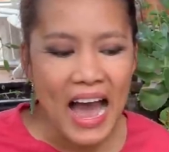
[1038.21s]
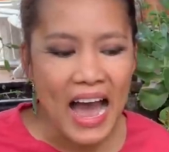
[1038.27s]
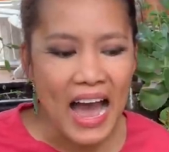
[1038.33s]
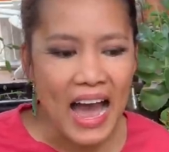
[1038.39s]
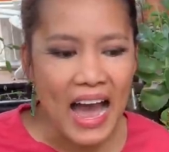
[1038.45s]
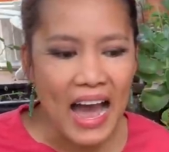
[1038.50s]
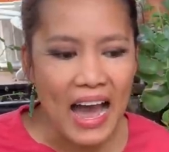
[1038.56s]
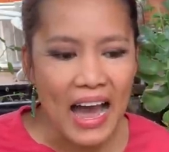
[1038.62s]

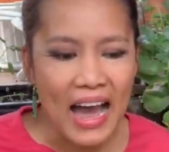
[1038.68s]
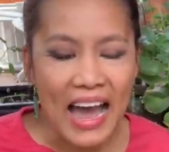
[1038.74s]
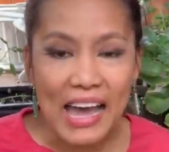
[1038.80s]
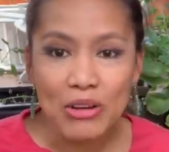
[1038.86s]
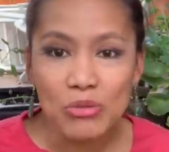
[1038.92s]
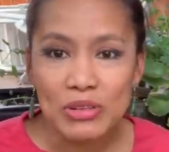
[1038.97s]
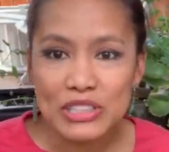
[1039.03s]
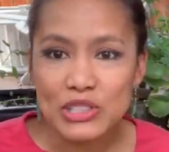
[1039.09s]
uh,
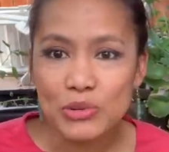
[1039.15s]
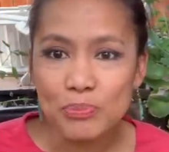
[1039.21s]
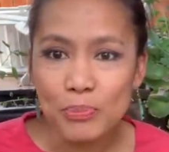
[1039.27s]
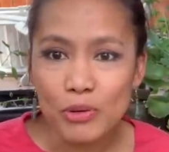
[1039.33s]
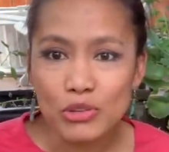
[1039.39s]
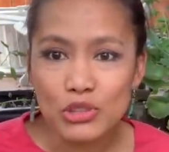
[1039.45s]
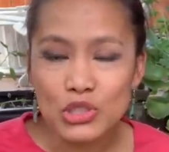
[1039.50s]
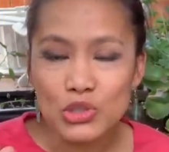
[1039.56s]
I was
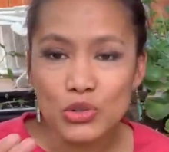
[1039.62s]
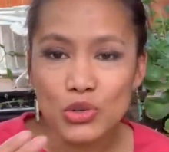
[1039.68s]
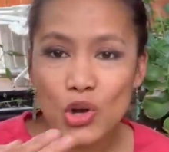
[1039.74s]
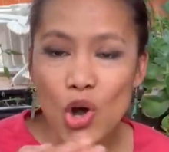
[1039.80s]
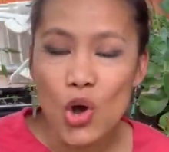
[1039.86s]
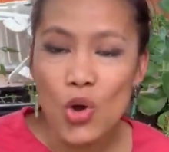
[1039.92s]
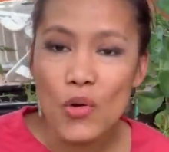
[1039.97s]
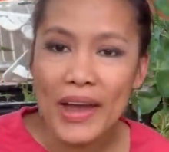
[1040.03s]
supposed to
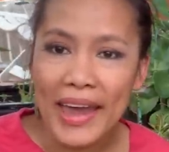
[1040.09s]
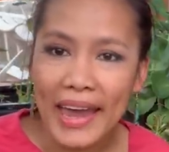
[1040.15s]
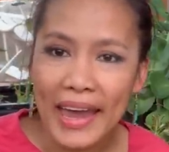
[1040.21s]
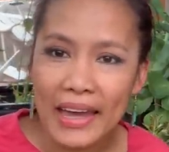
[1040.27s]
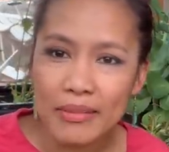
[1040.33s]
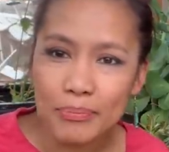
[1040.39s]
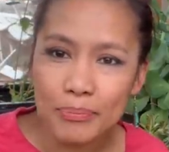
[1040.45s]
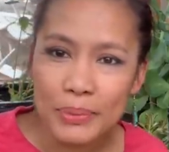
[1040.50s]
go
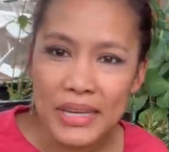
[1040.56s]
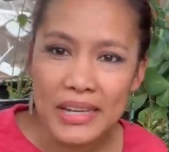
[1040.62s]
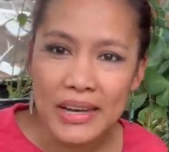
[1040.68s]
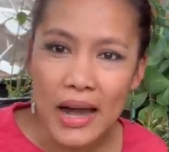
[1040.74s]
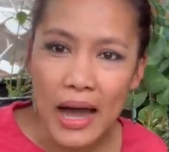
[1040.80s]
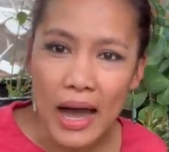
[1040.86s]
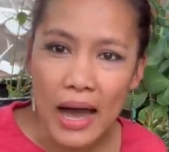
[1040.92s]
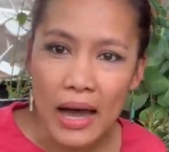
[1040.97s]
and
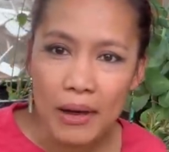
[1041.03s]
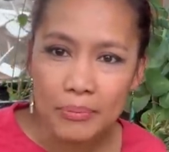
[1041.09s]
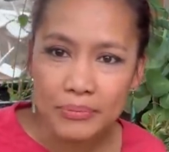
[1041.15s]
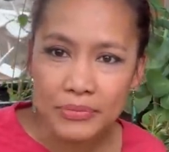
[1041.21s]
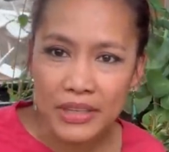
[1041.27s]
pick up